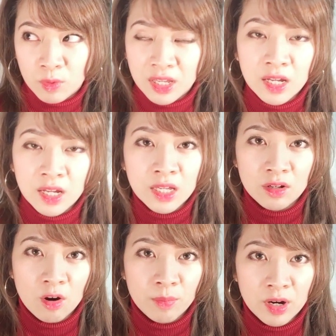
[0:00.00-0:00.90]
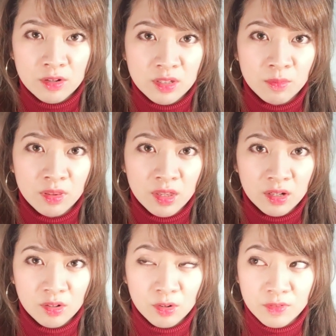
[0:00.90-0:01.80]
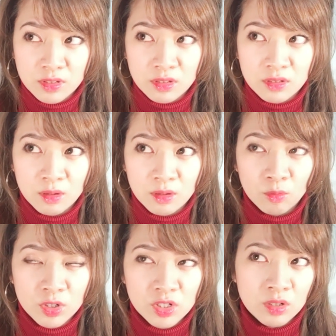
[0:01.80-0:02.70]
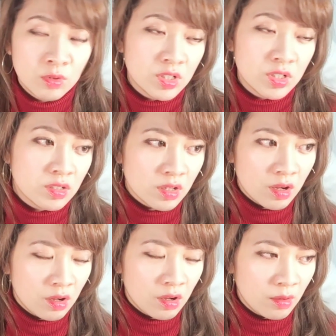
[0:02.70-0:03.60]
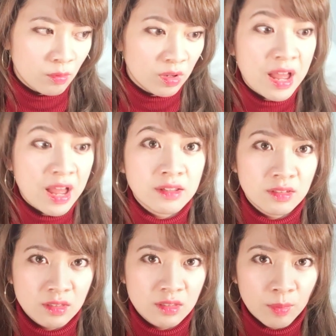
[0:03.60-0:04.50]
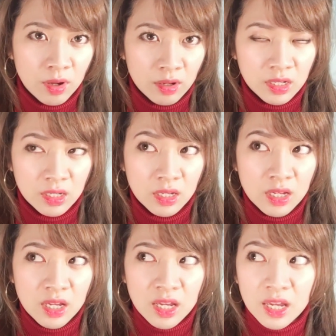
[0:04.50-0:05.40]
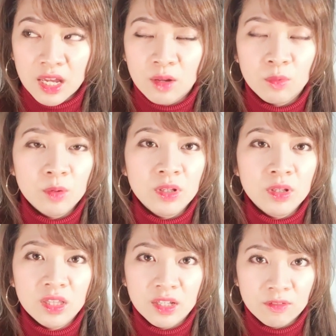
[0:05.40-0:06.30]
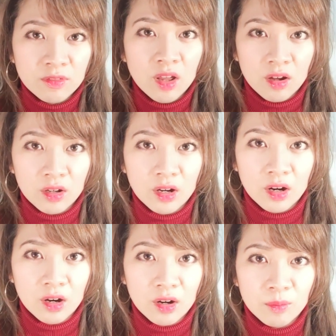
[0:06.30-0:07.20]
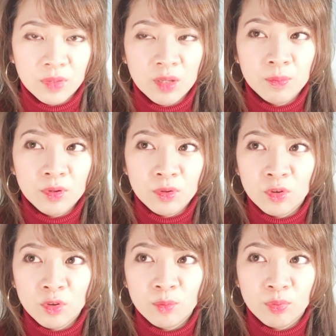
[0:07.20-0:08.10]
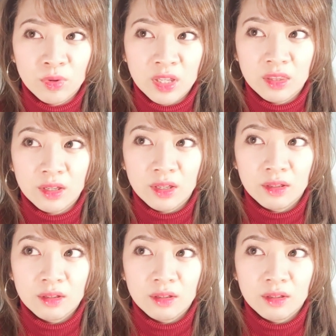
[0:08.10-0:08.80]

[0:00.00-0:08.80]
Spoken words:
kick in our parasympathetic nervous system, which is relaxes the body, and we would live longer. People who breathe like,